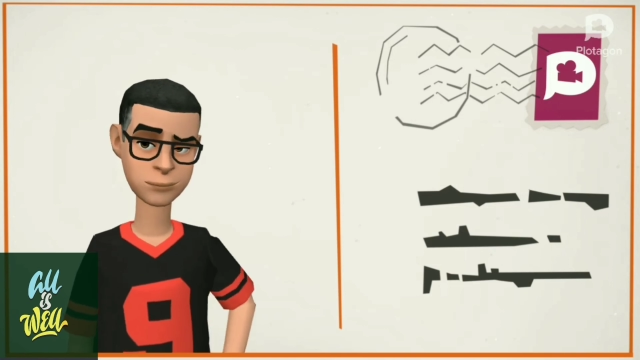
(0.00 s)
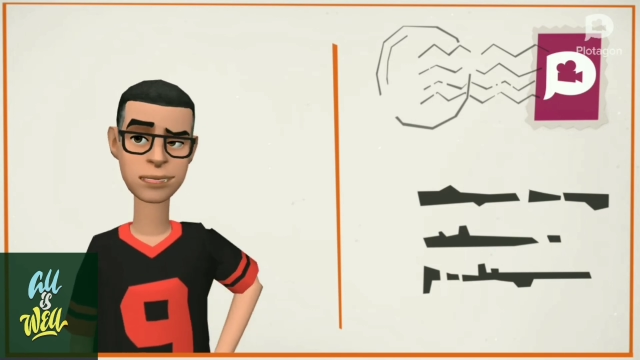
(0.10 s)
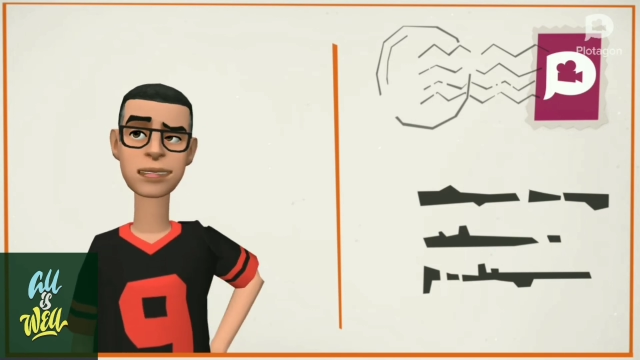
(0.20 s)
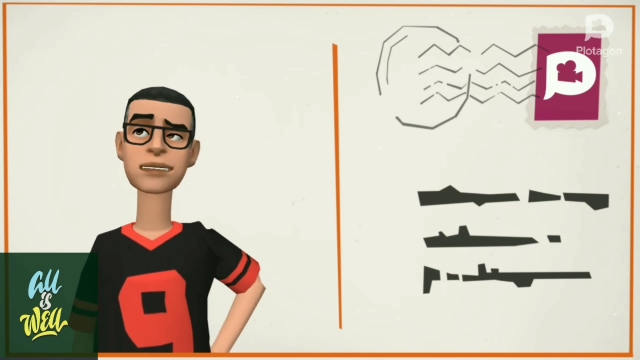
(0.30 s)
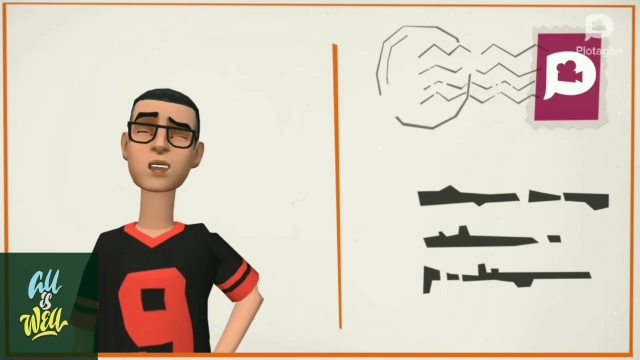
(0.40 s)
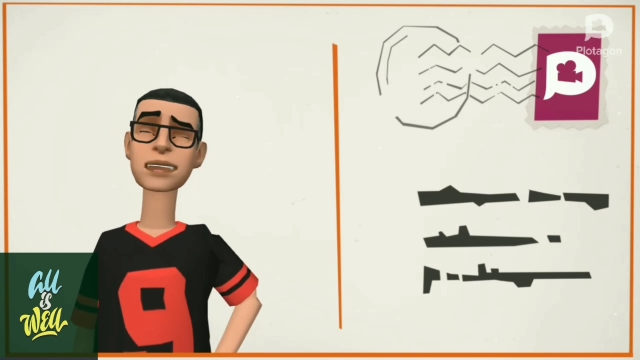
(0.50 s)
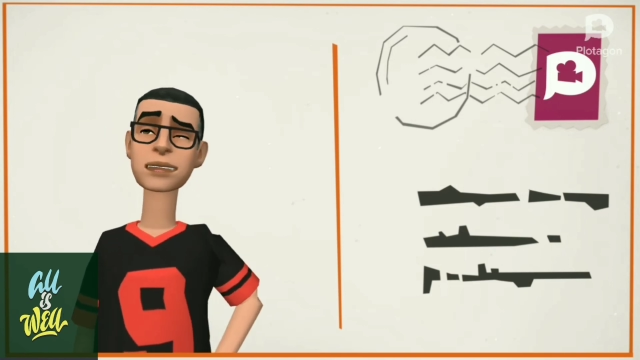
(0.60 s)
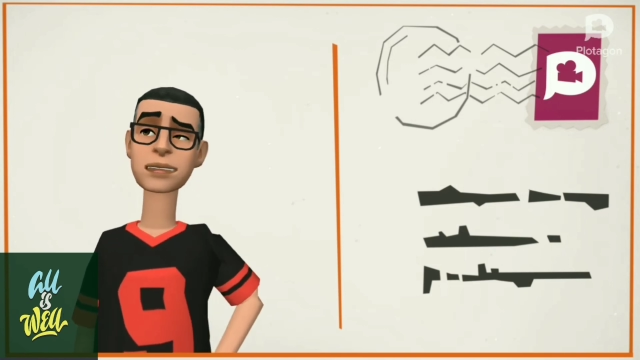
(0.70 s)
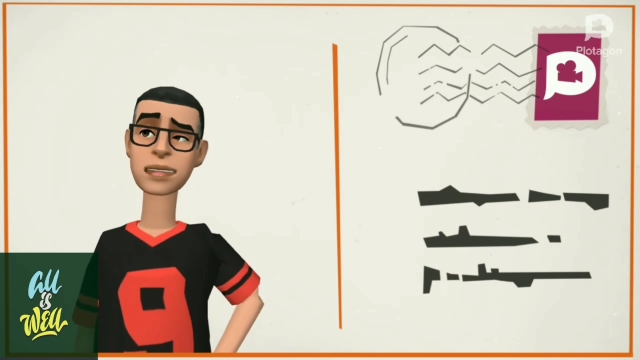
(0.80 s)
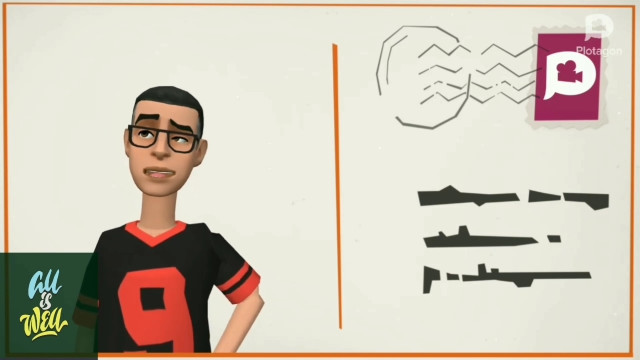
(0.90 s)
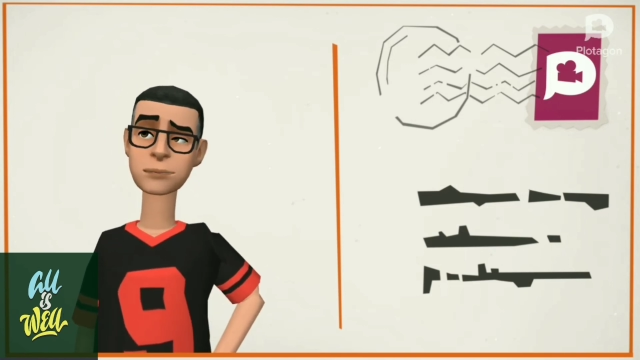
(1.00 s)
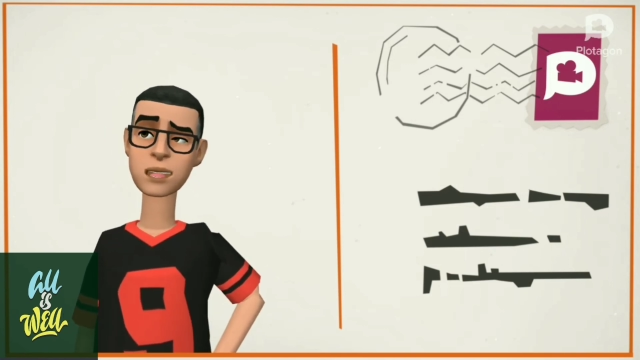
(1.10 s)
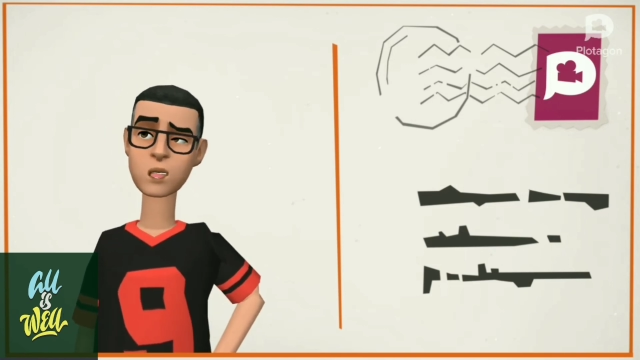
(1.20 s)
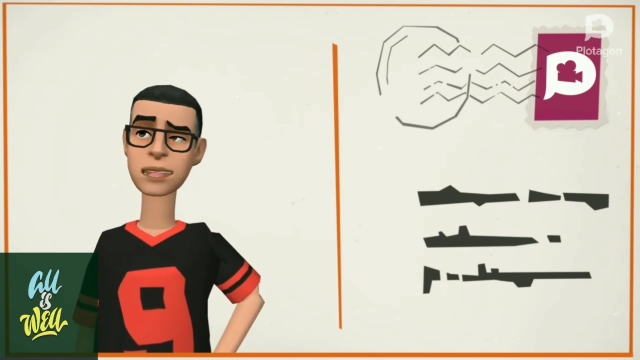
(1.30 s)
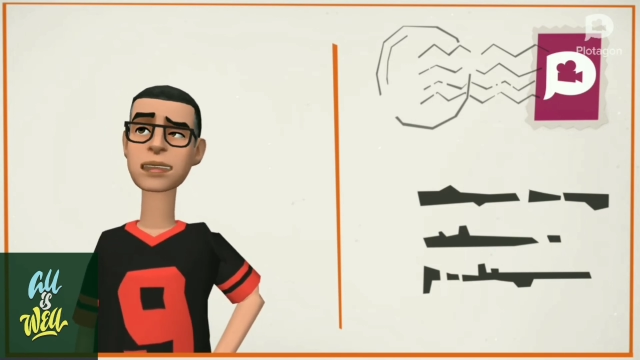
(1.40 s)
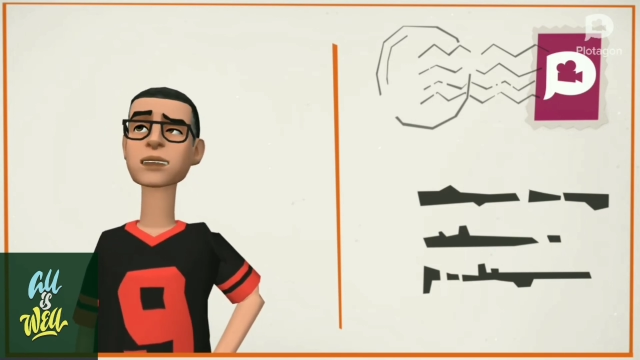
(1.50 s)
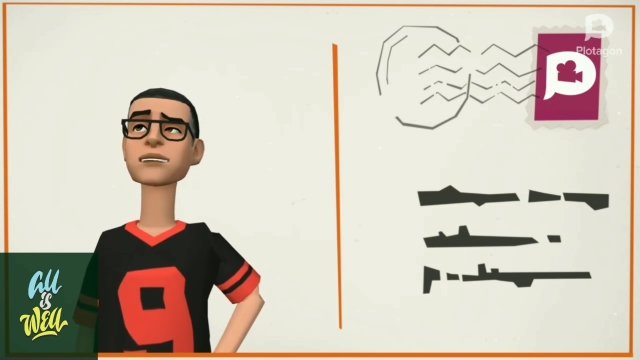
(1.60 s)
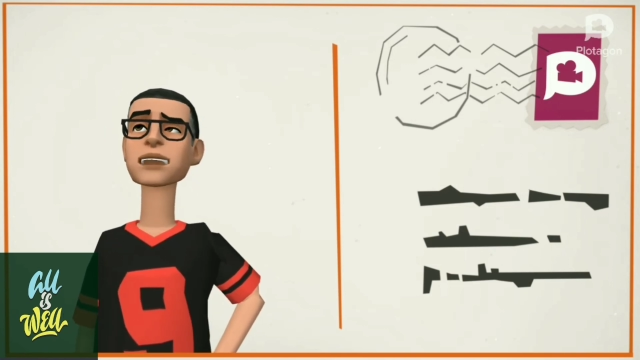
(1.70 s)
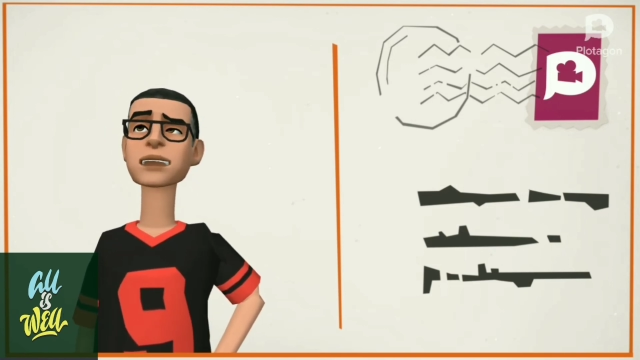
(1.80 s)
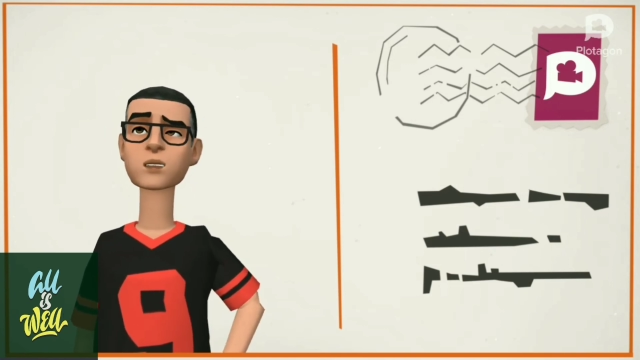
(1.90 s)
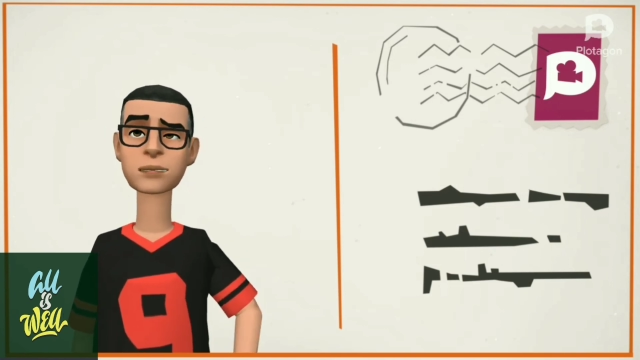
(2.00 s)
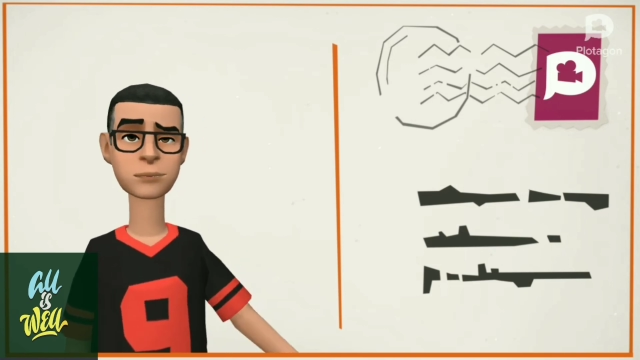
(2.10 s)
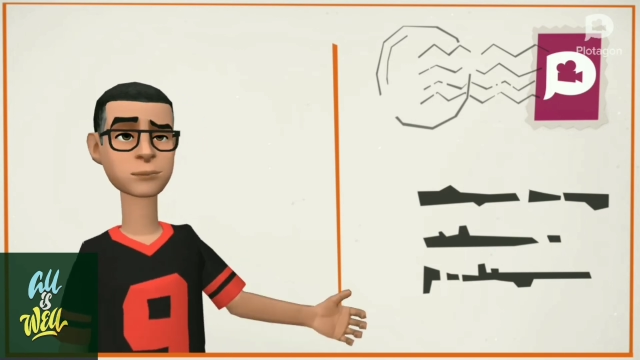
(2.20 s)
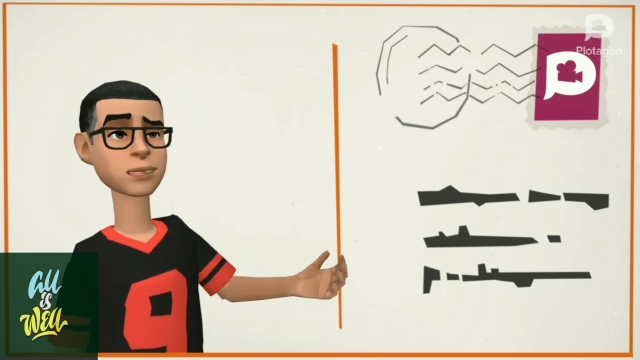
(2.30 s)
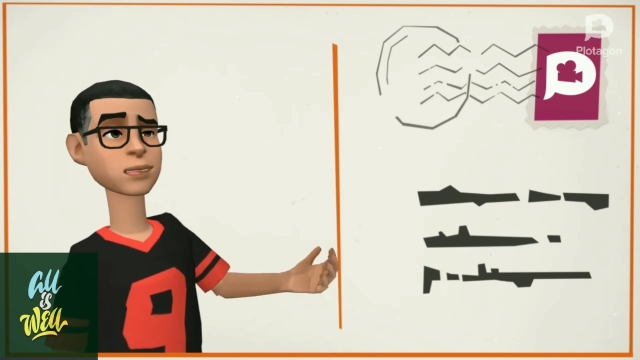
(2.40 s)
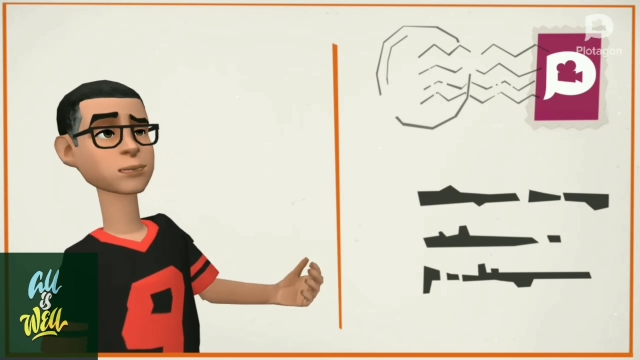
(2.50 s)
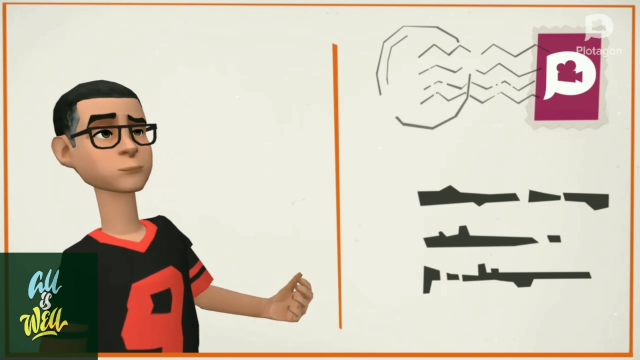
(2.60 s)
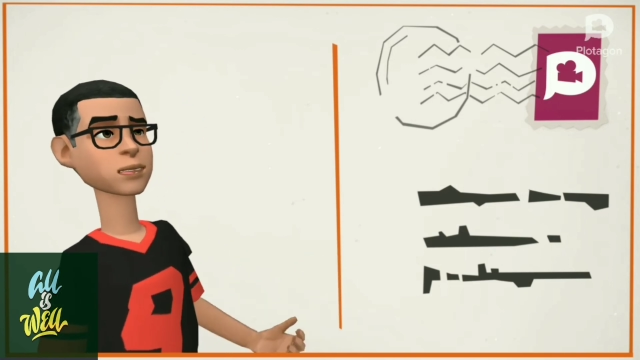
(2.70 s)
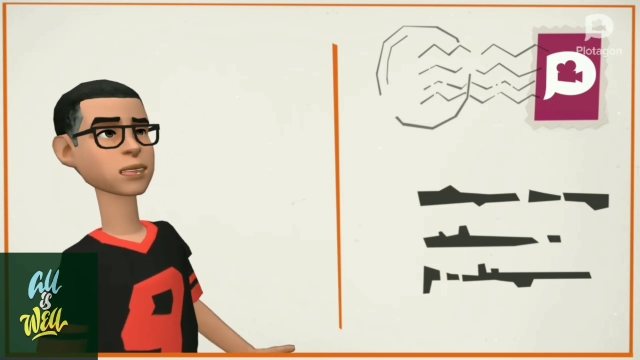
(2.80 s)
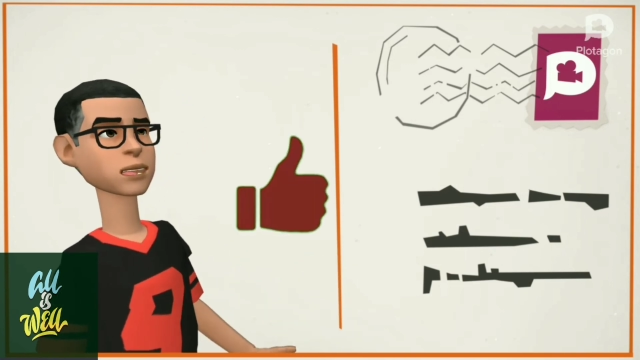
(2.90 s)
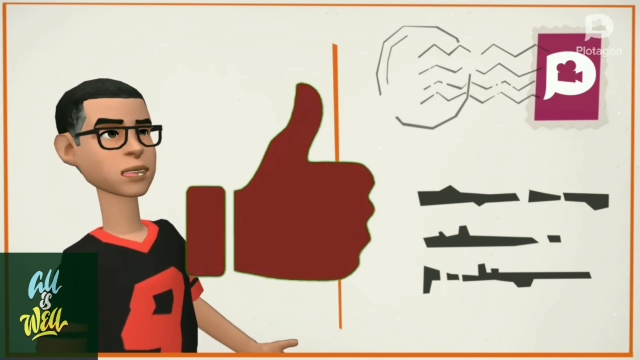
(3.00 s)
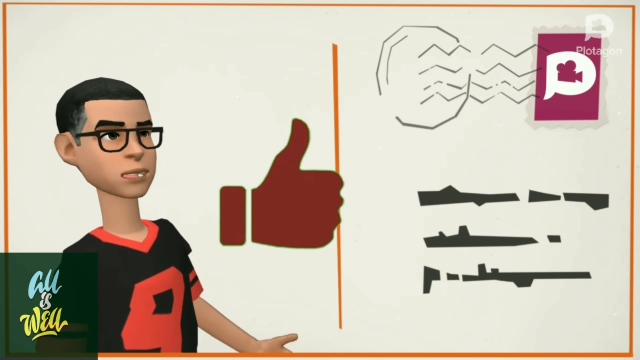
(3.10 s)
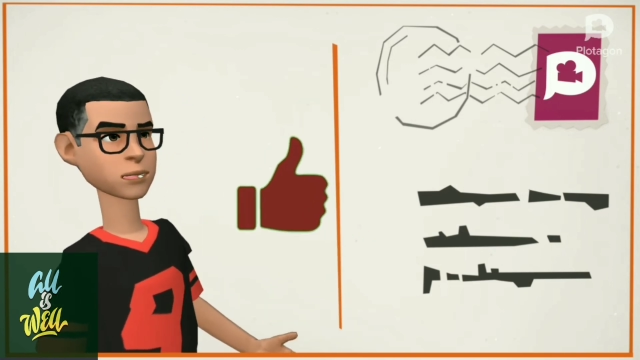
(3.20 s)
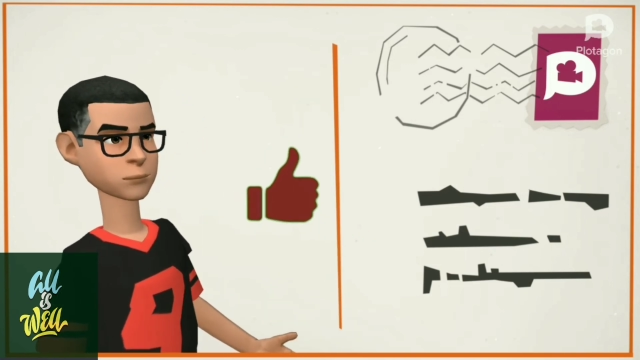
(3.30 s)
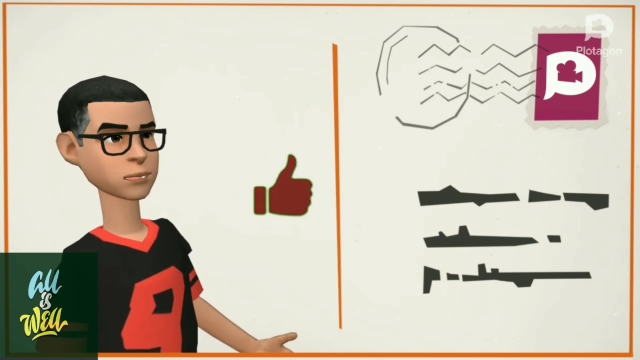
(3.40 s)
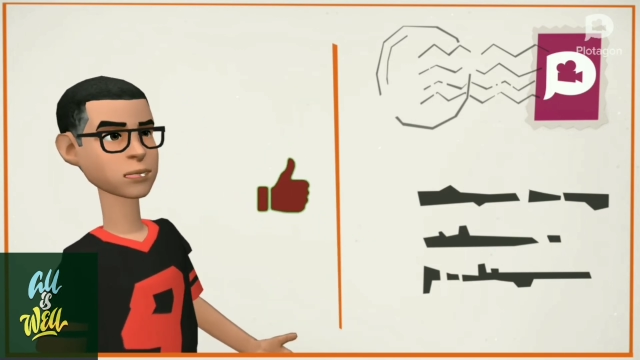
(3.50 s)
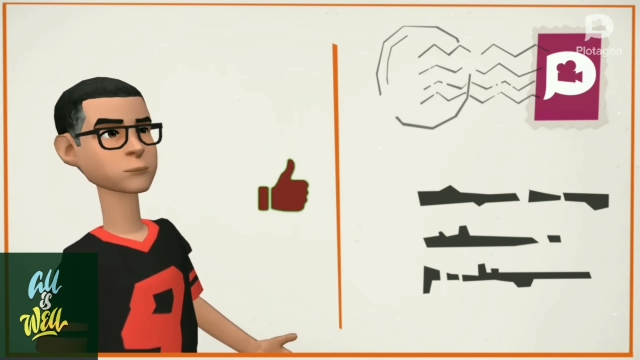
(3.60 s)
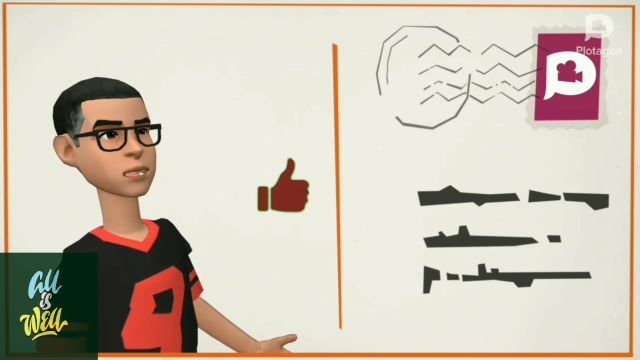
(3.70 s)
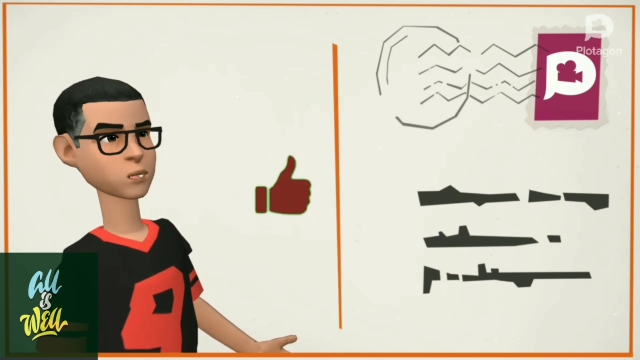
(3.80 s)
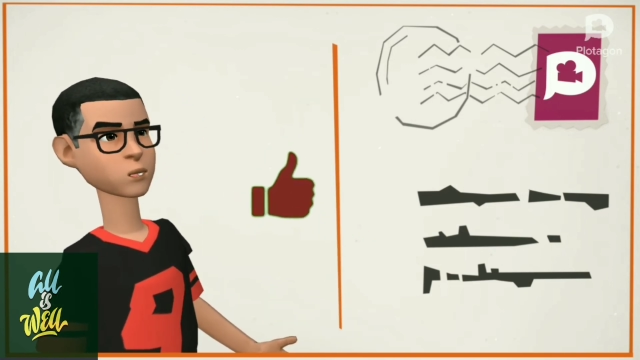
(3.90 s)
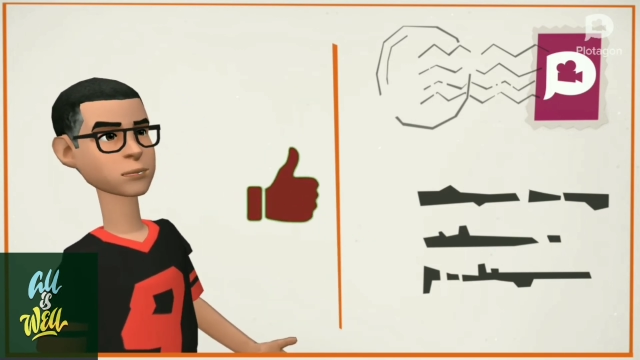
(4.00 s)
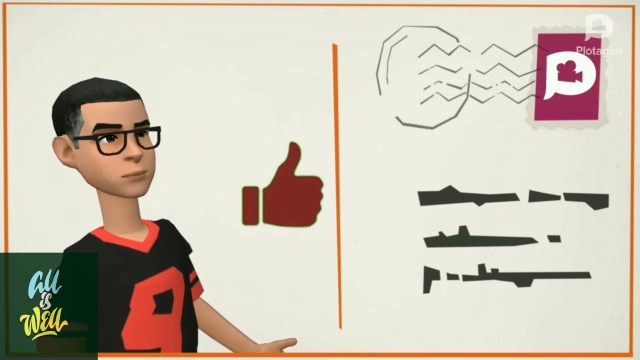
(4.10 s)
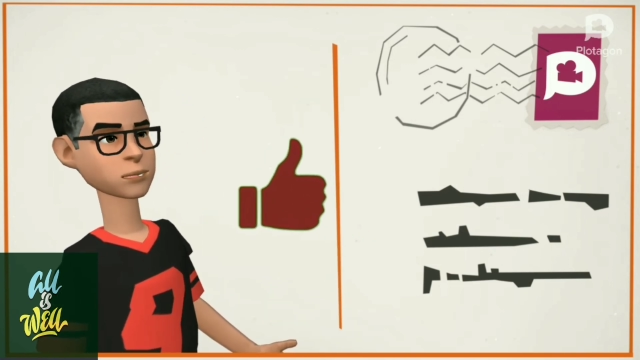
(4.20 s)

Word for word: And if you enjoy this particular video, just smash the like button below,